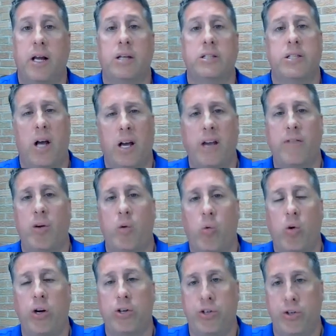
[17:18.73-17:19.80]
I'll, I'll give you
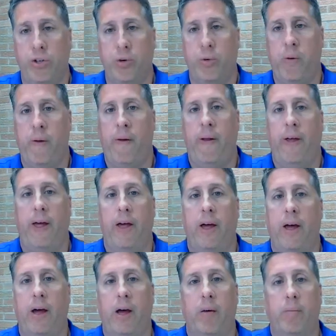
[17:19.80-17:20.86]
one or two
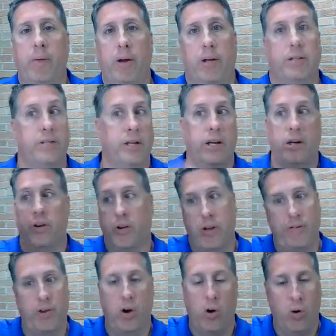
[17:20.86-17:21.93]
because um, then it'll
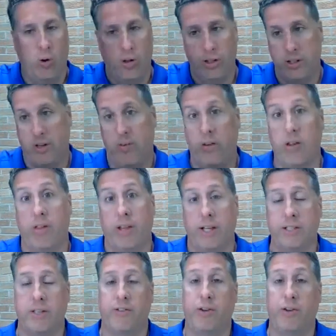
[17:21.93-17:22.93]
give you a whole list of other things.